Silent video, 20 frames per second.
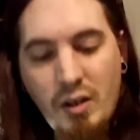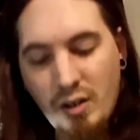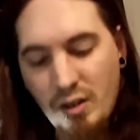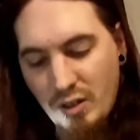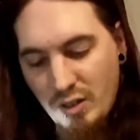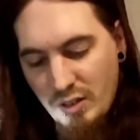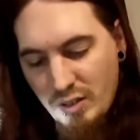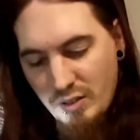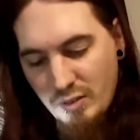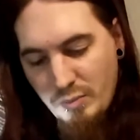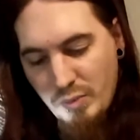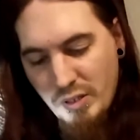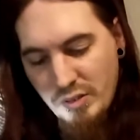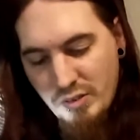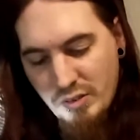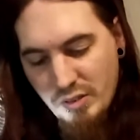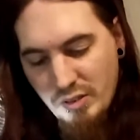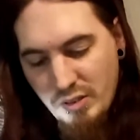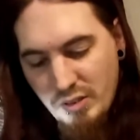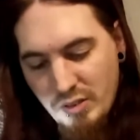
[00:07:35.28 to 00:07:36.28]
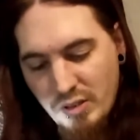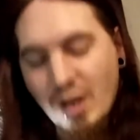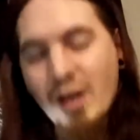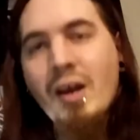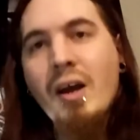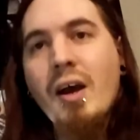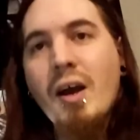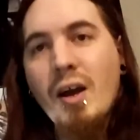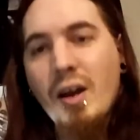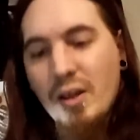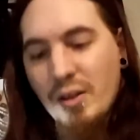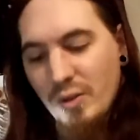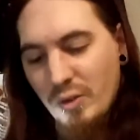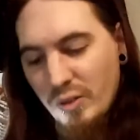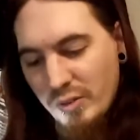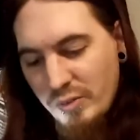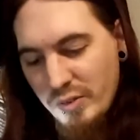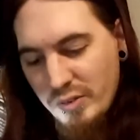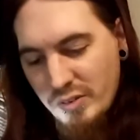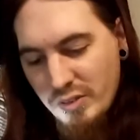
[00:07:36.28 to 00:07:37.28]
Uh, basically, the
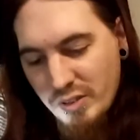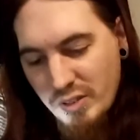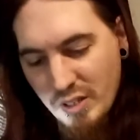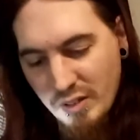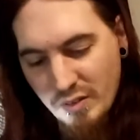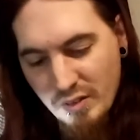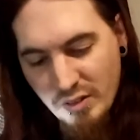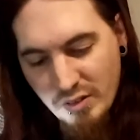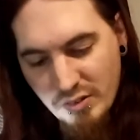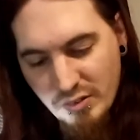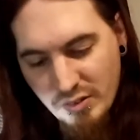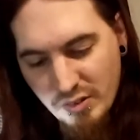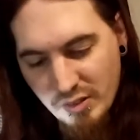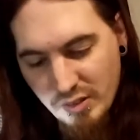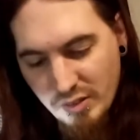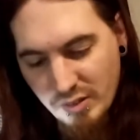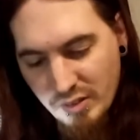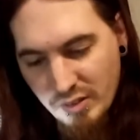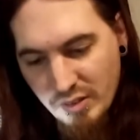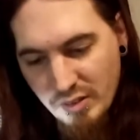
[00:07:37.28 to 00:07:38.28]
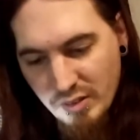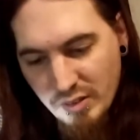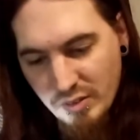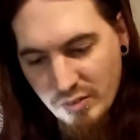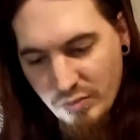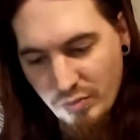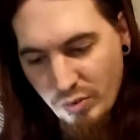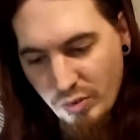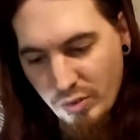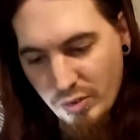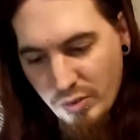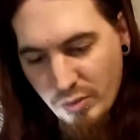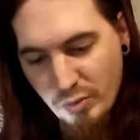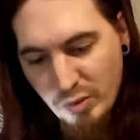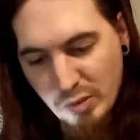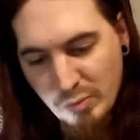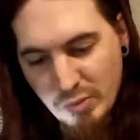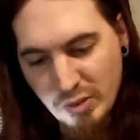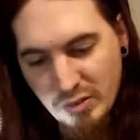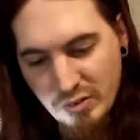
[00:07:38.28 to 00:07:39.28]
only reason to get this thing is for the
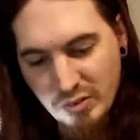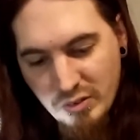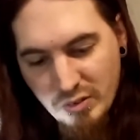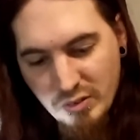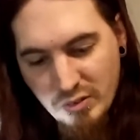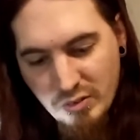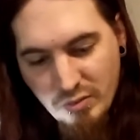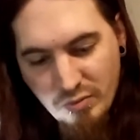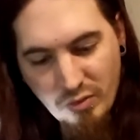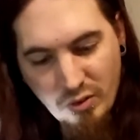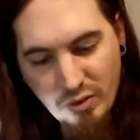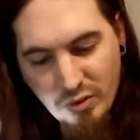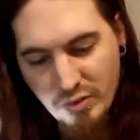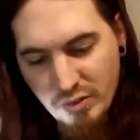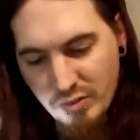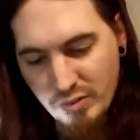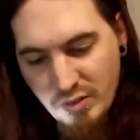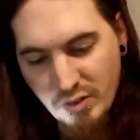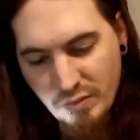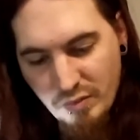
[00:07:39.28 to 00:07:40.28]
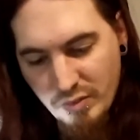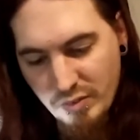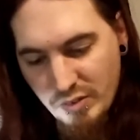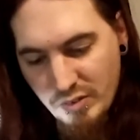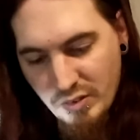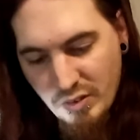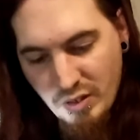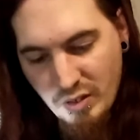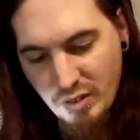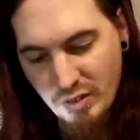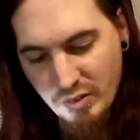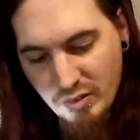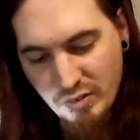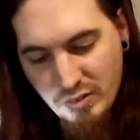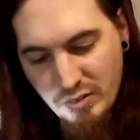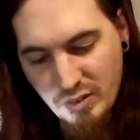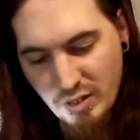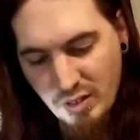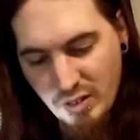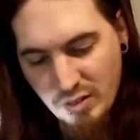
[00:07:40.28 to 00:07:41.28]
remixes of all the different
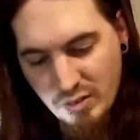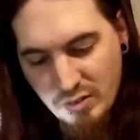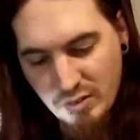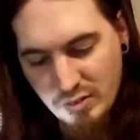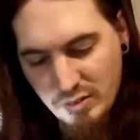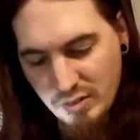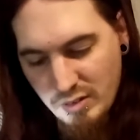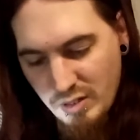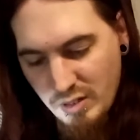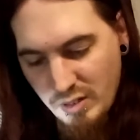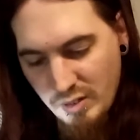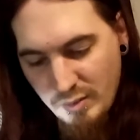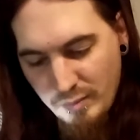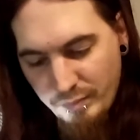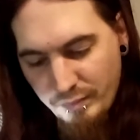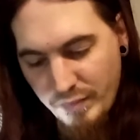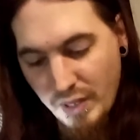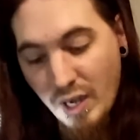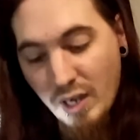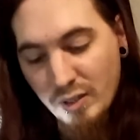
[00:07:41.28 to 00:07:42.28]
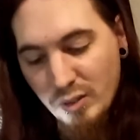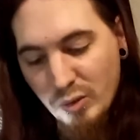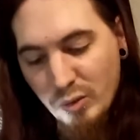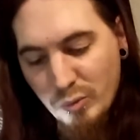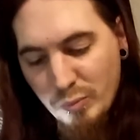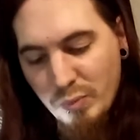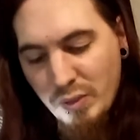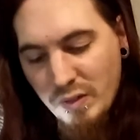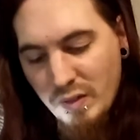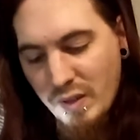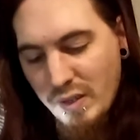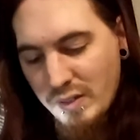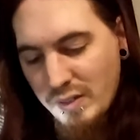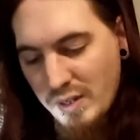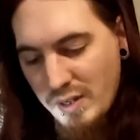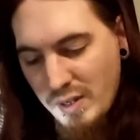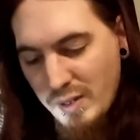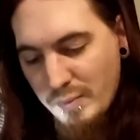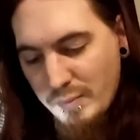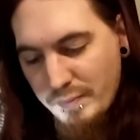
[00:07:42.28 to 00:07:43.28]
songs and um, Hallowed Be Thy
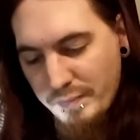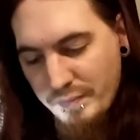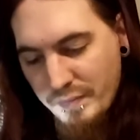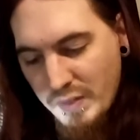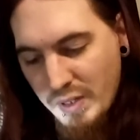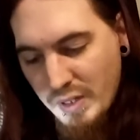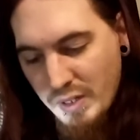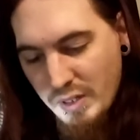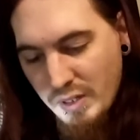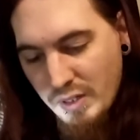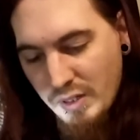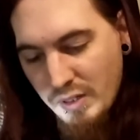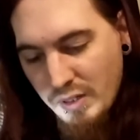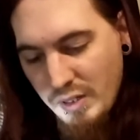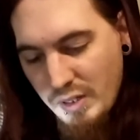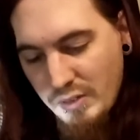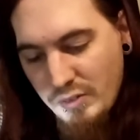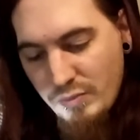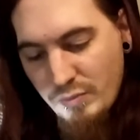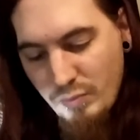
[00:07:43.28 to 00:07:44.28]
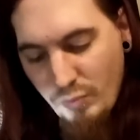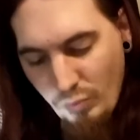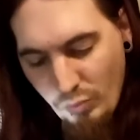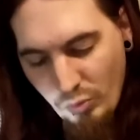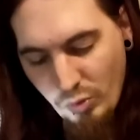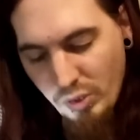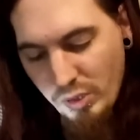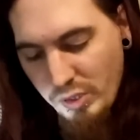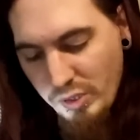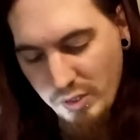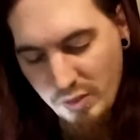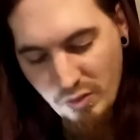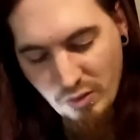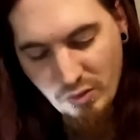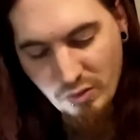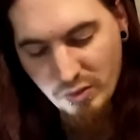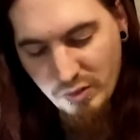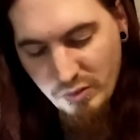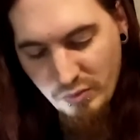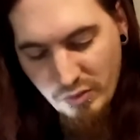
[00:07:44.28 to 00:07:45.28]
Name. That's really
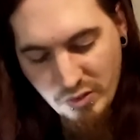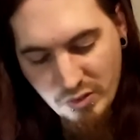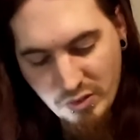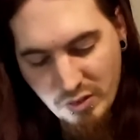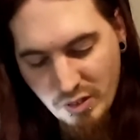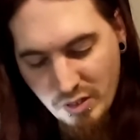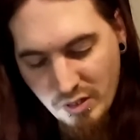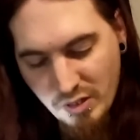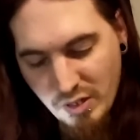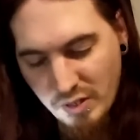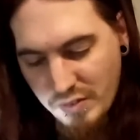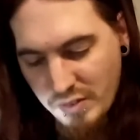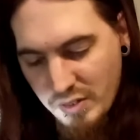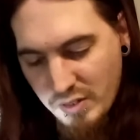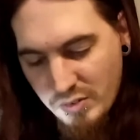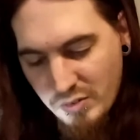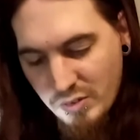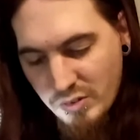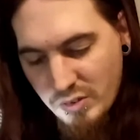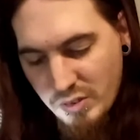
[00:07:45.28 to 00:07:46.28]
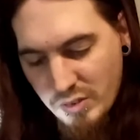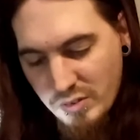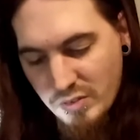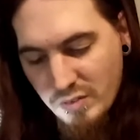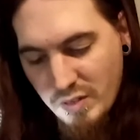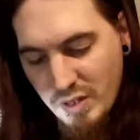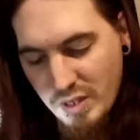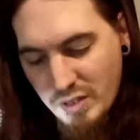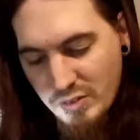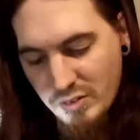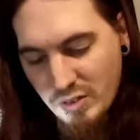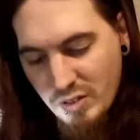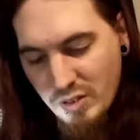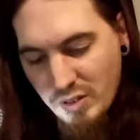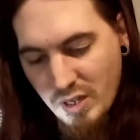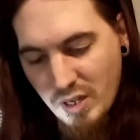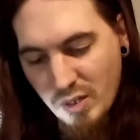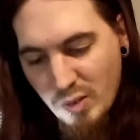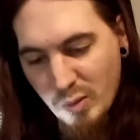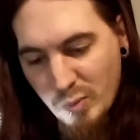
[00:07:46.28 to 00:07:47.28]
the only reason I got this is because of that
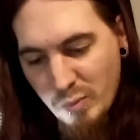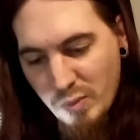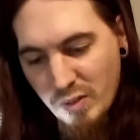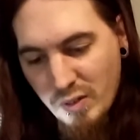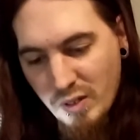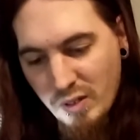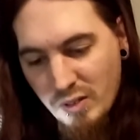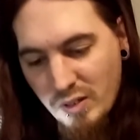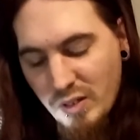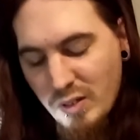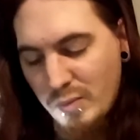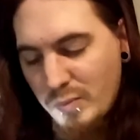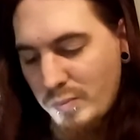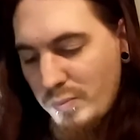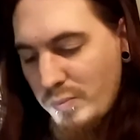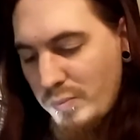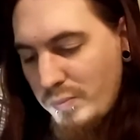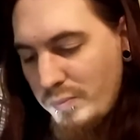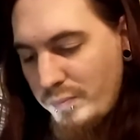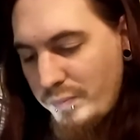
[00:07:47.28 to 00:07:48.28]
song, Hallowed Be Thy Name.